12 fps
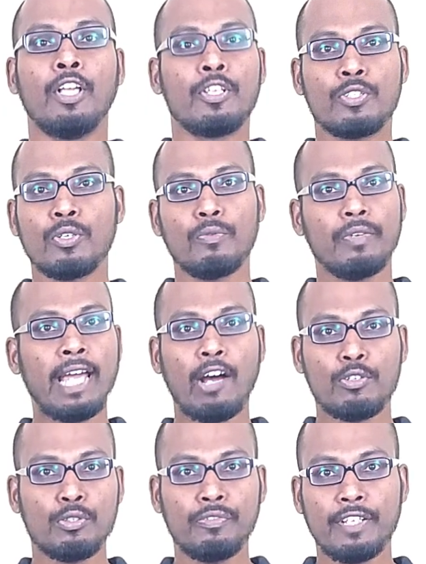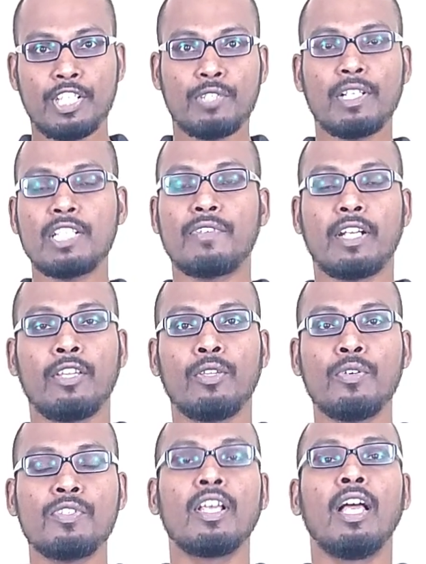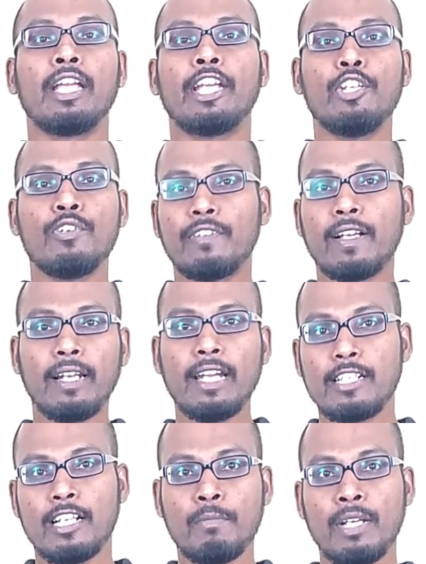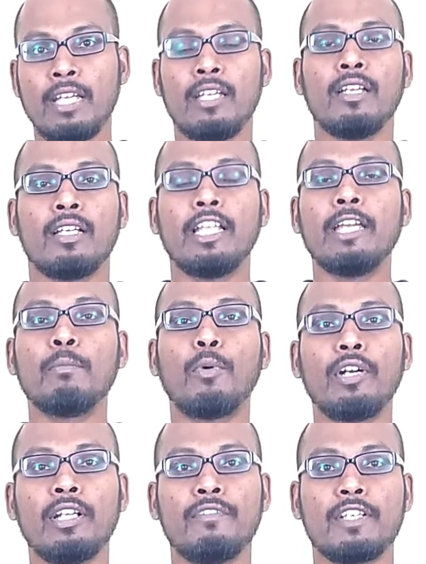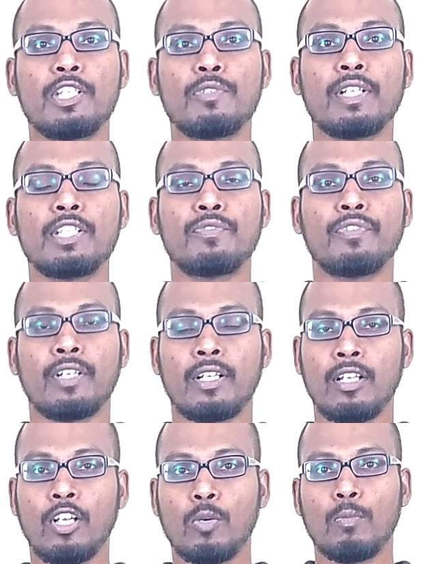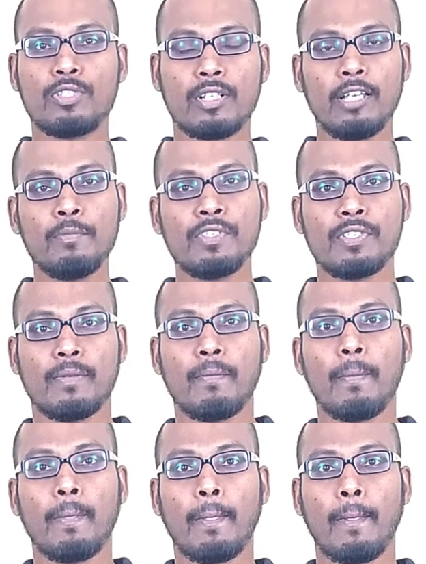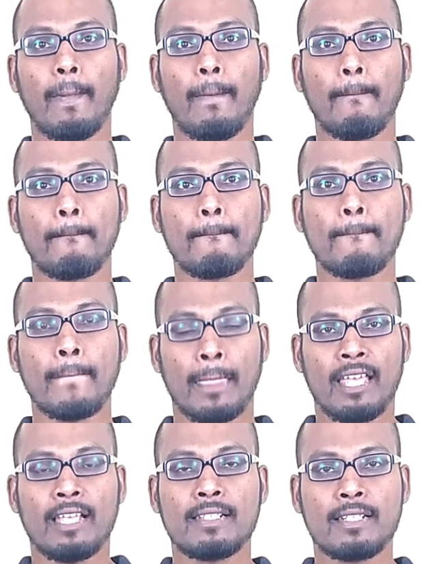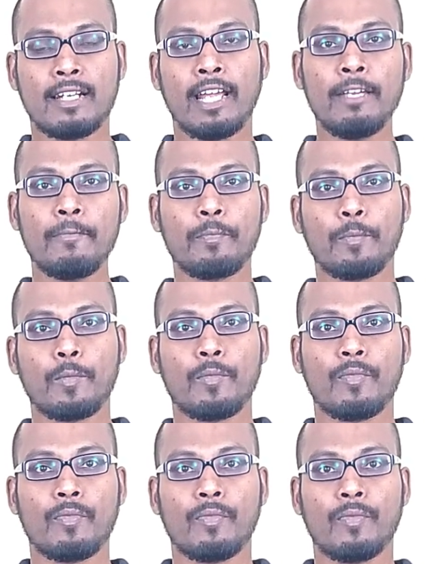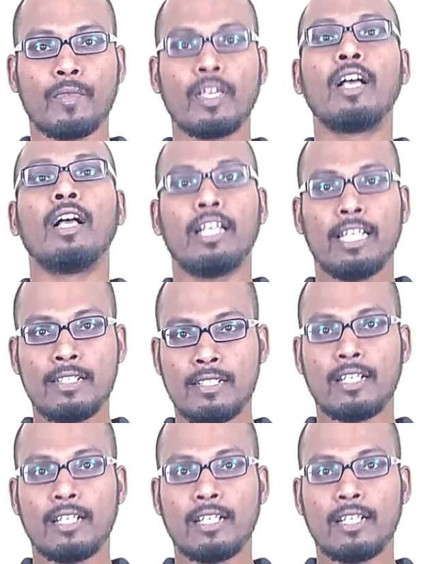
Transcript: So we have two festivals for Hindus. Can you quickly tell me the important festivals for Muslims? Yes, try. Yes,